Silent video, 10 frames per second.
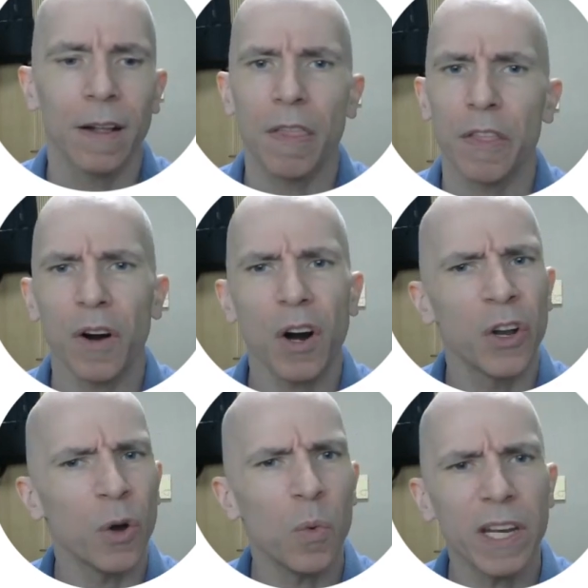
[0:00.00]
There are
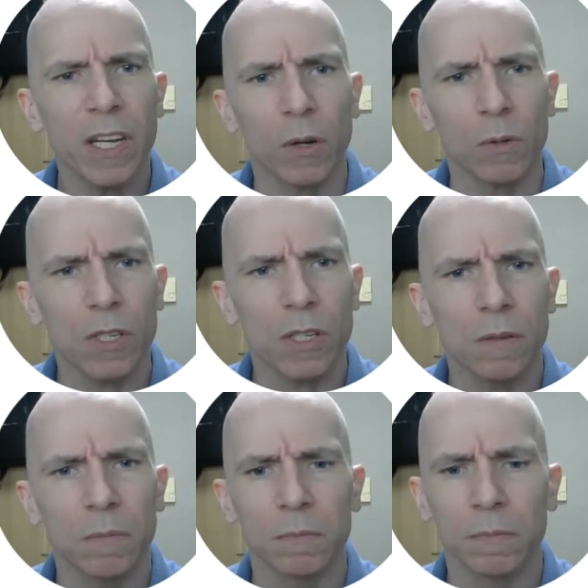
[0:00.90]
no windows.
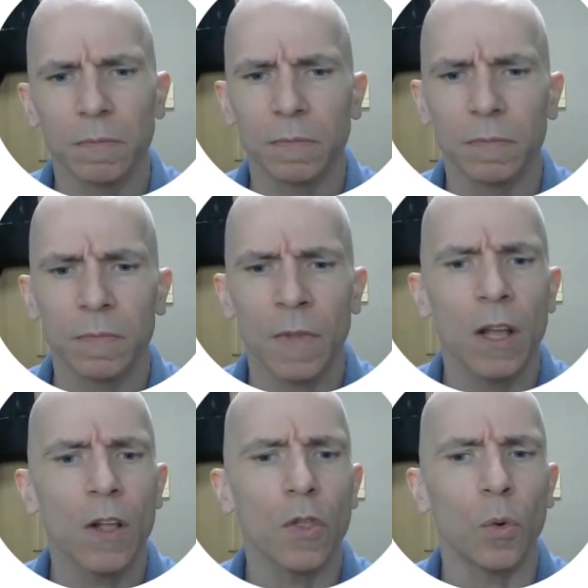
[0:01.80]

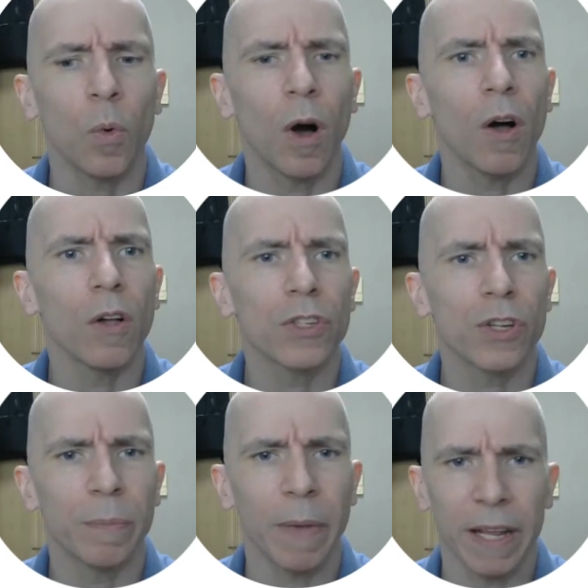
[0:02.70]
The walls
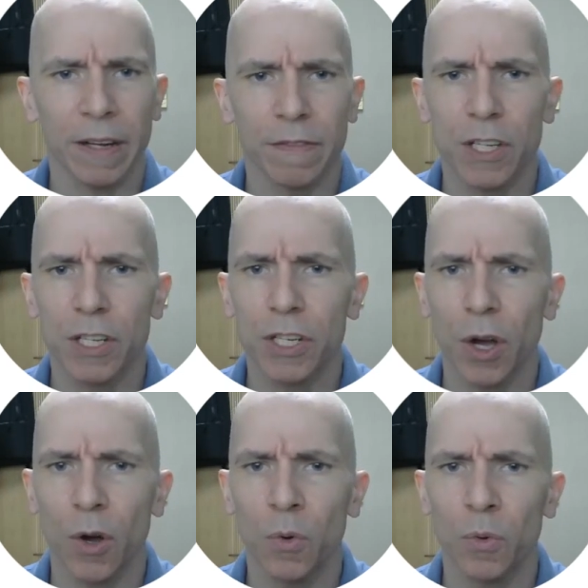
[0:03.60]
are made of
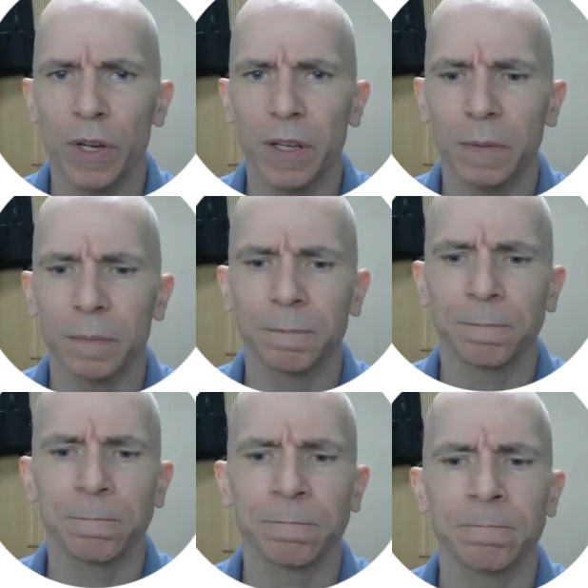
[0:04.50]
stone.
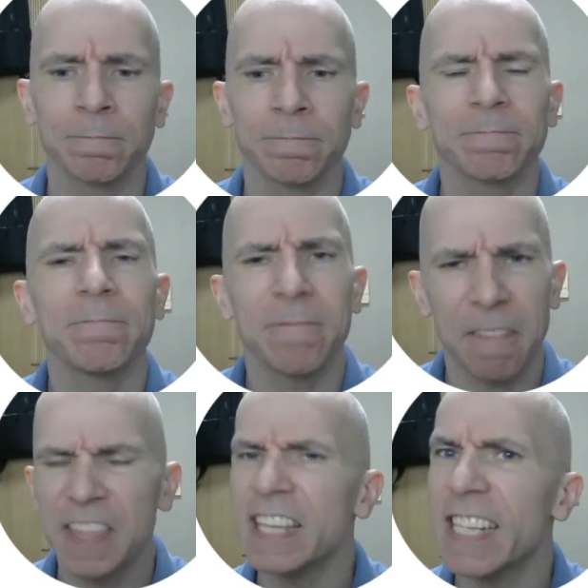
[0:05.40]

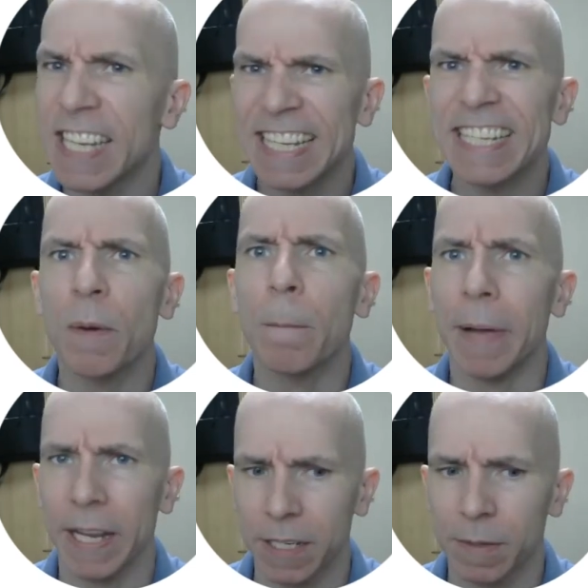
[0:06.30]
This is a
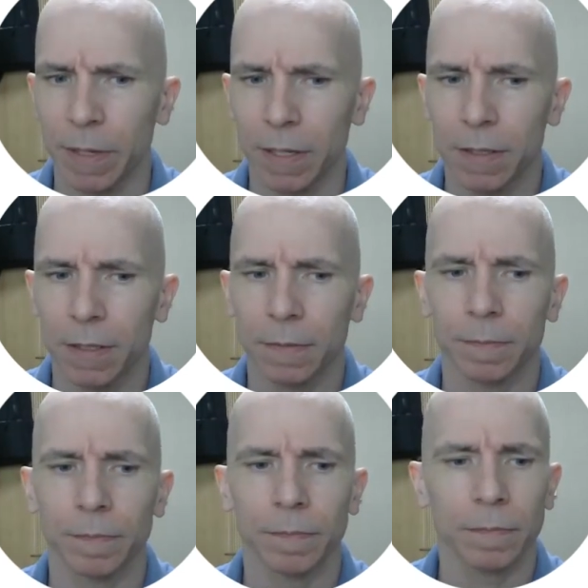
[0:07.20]
basement.
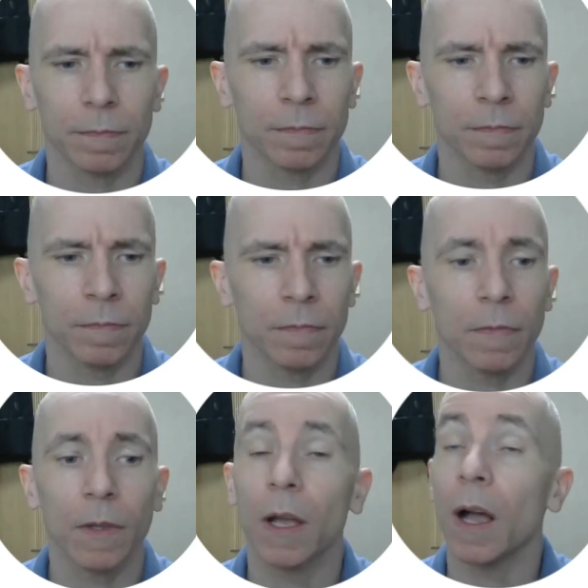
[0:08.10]

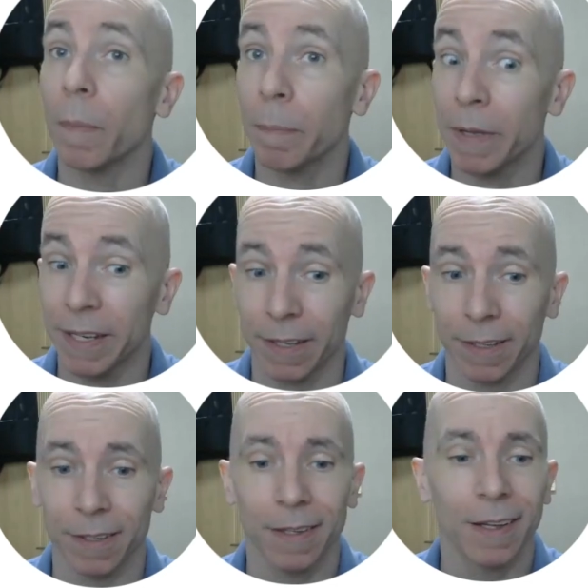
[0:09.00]
Opinion.